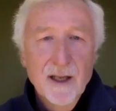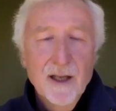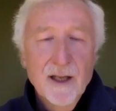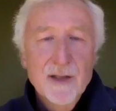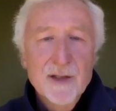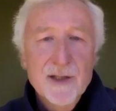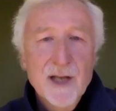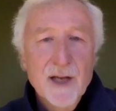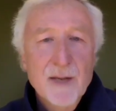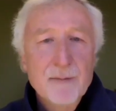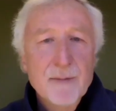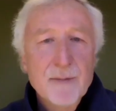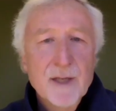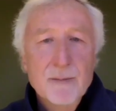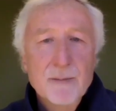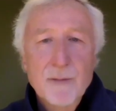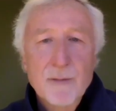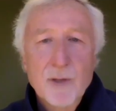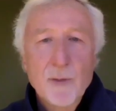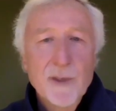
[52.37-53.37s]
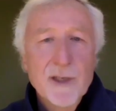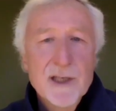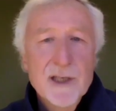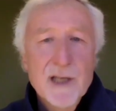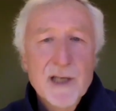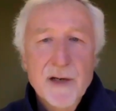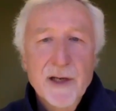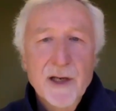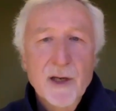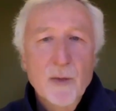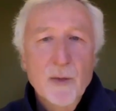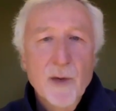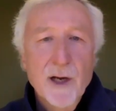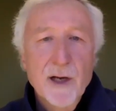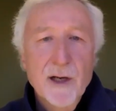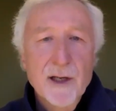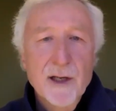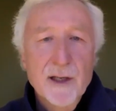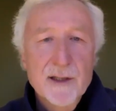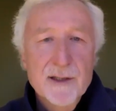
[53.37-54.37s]
Some momentary
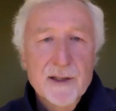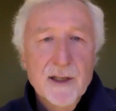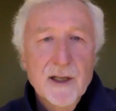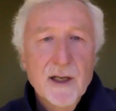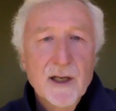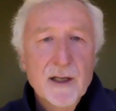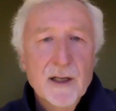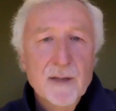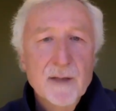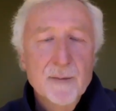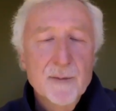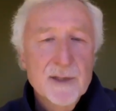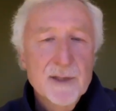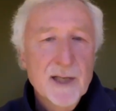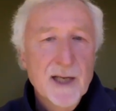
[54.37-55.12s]
awareness comes